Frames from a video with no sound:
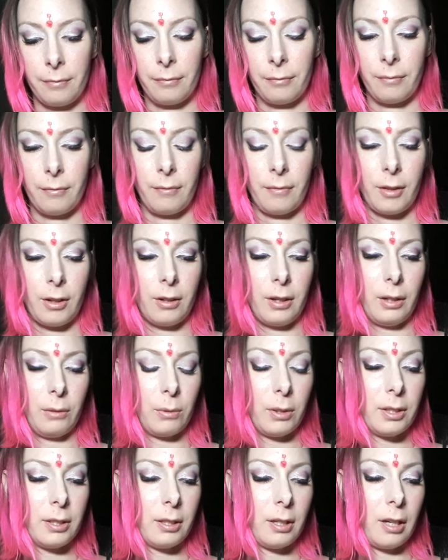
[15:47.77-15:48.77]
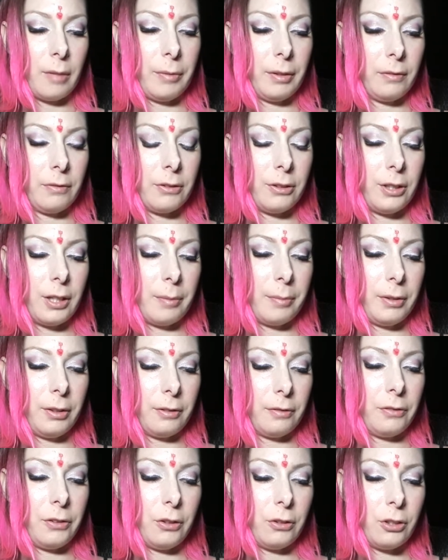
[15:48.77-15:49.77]
All right, what's coming for them in the
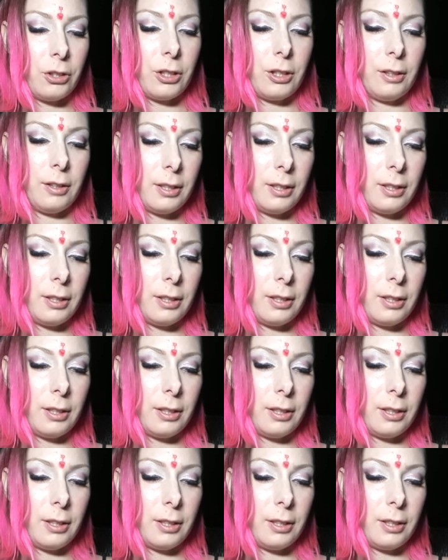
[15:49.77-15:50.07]
future?